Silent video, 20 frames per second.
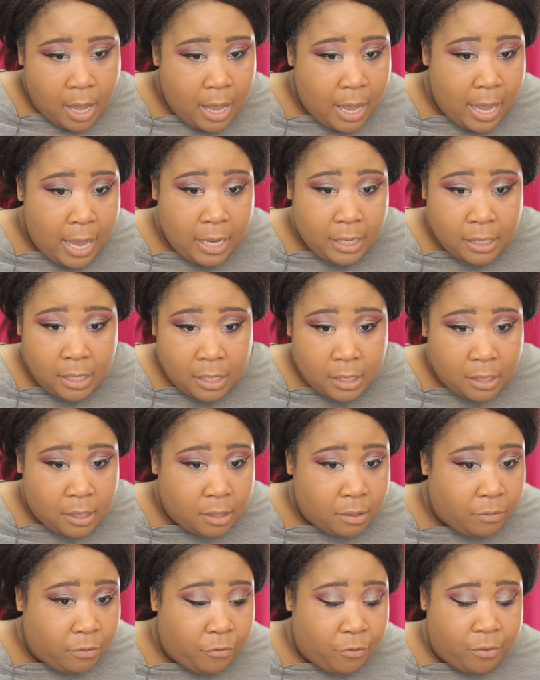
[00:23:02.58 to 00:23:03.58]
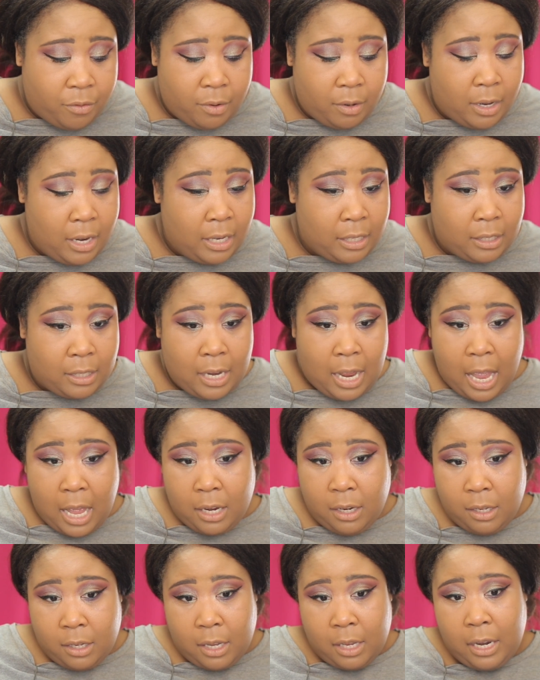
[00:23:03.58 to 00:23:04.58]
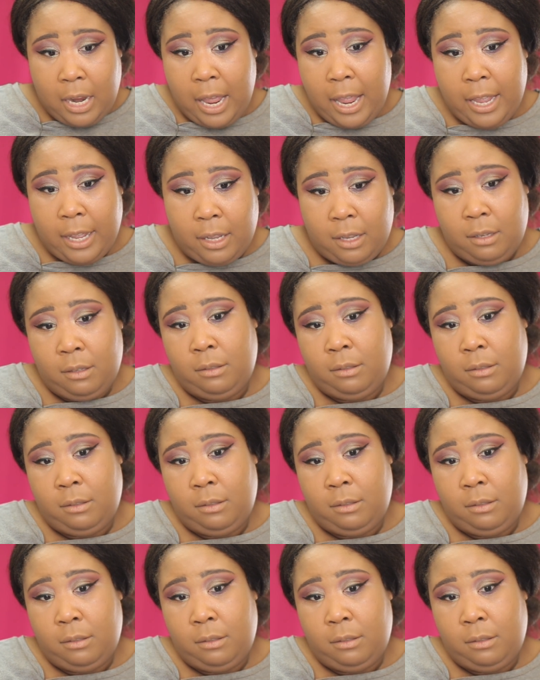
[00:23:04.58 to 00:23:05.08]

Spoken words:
It just is not looking like